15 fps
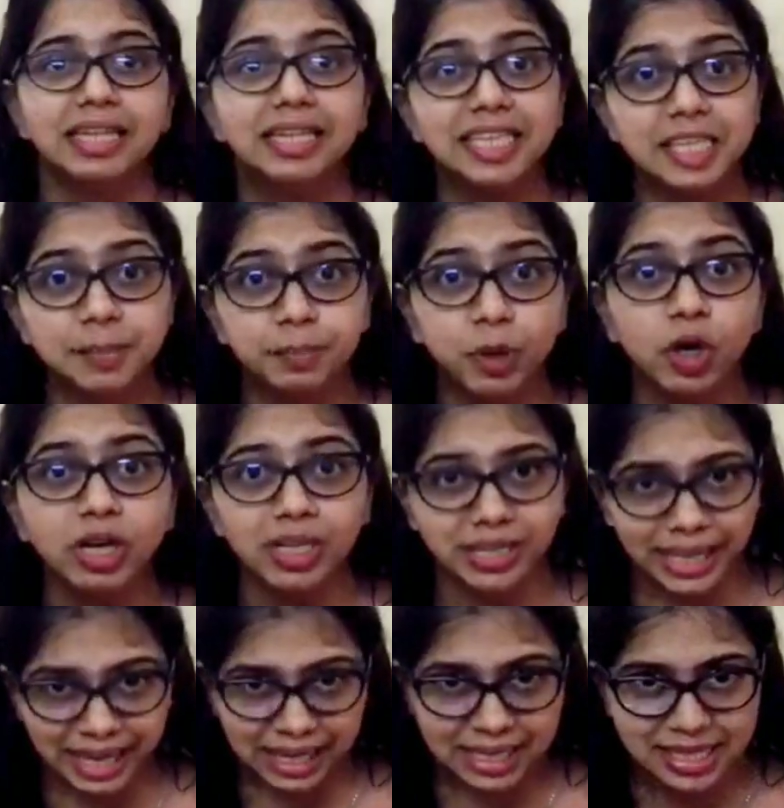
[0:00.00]
This book
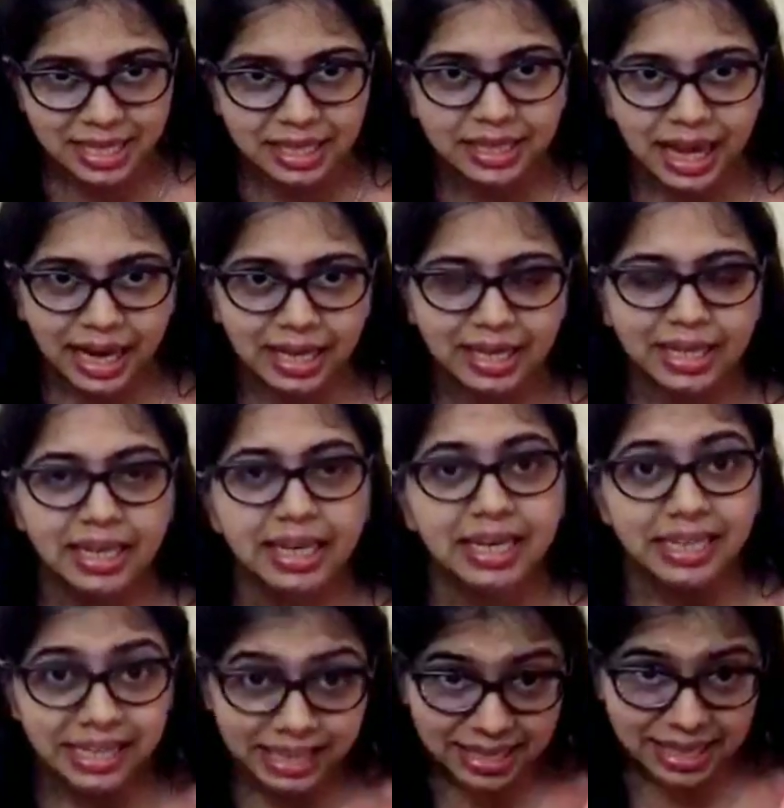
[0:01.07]
tells that
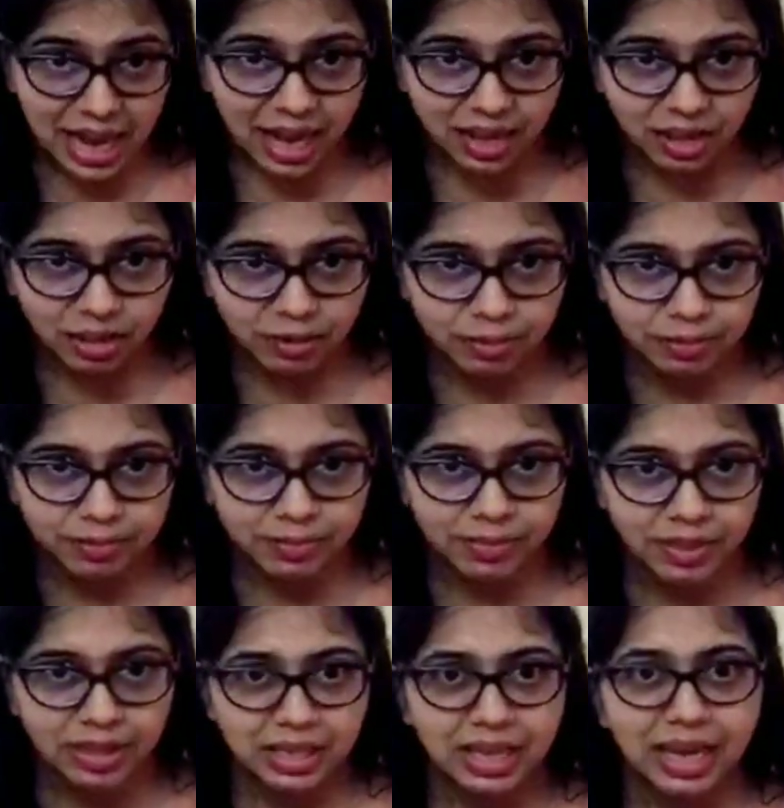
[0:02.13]
desire,
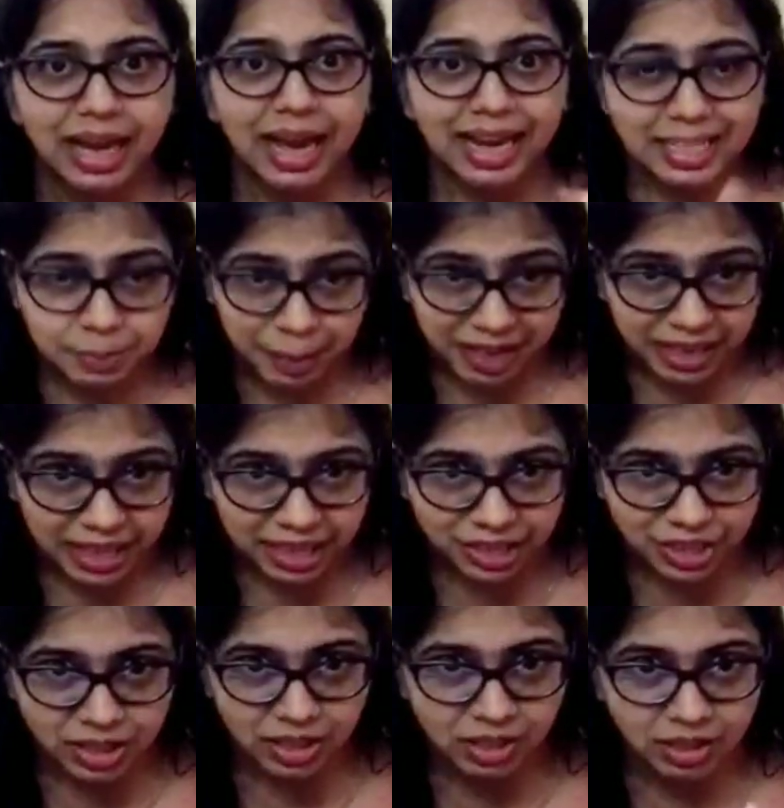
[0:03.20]

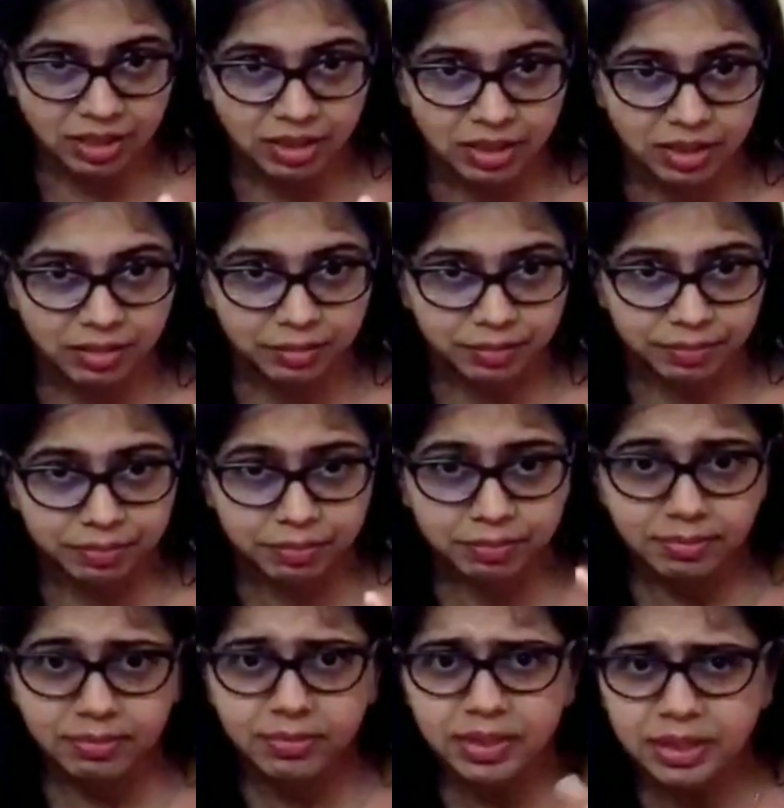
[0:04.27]
expectation,
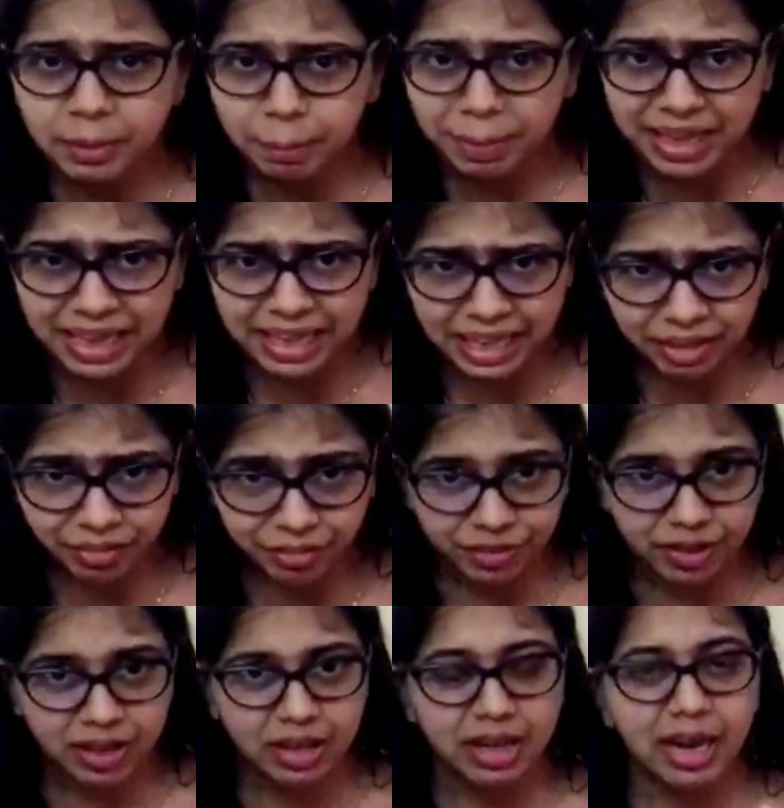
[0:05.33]
belief,
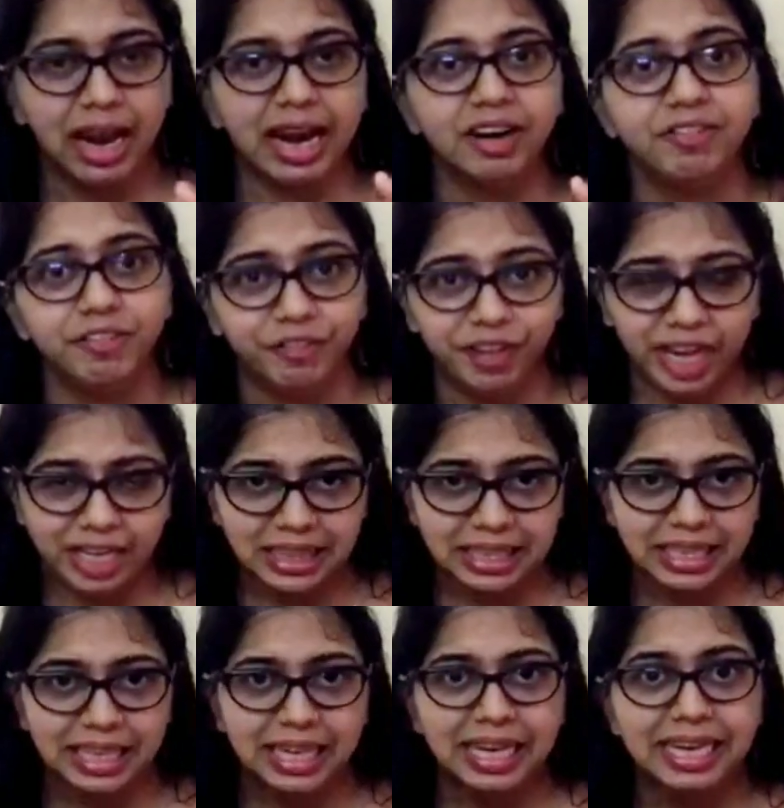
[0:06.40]
and faith
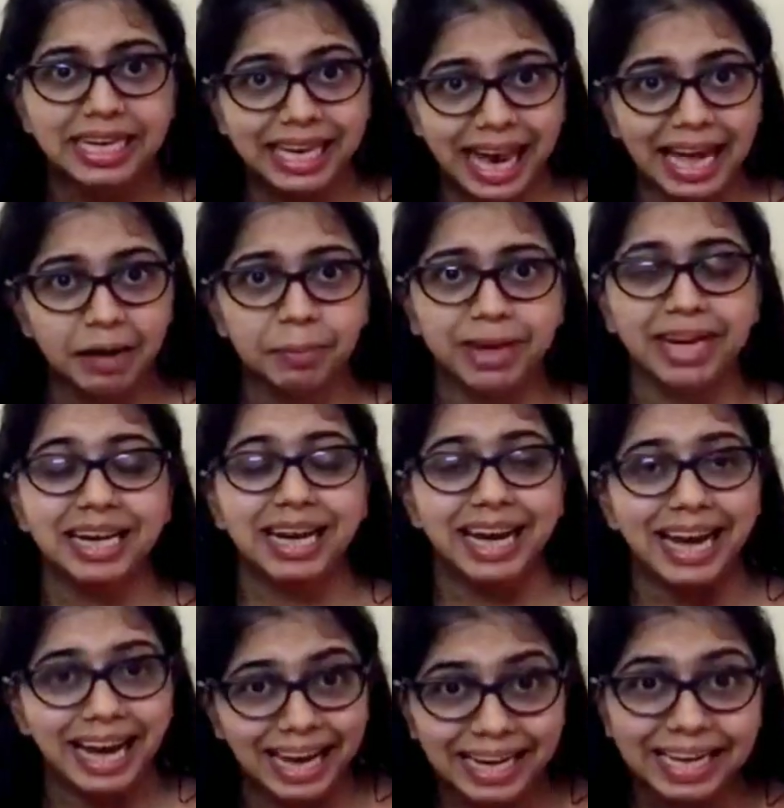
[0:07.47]
can make
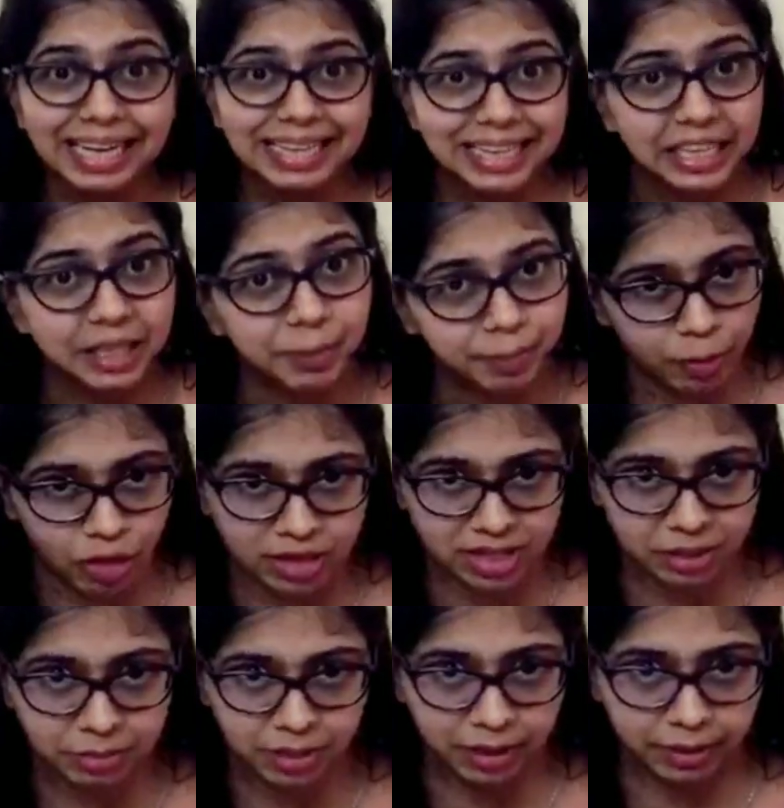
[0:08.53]
anything
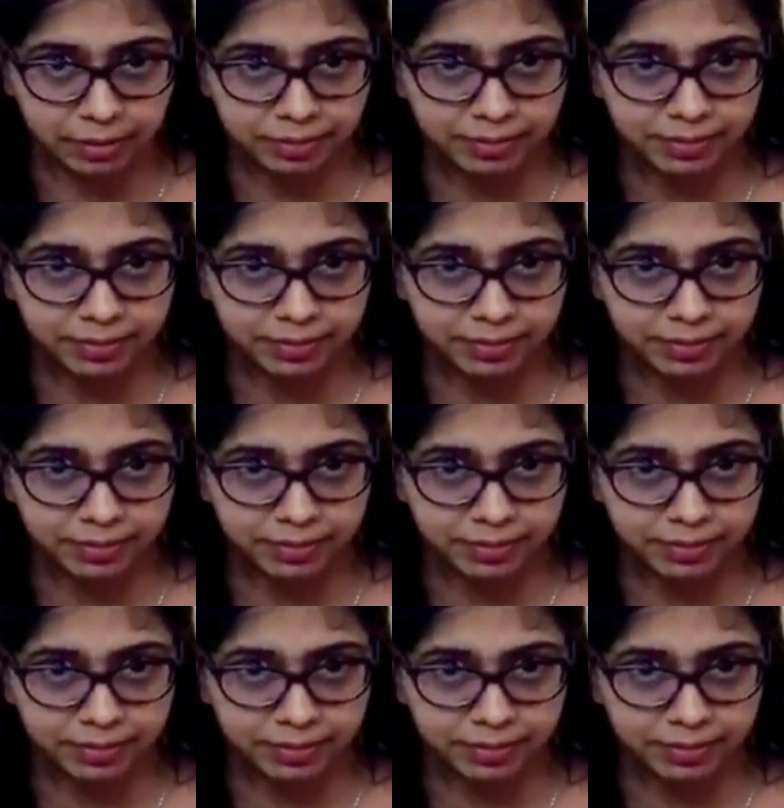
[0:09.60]
possible.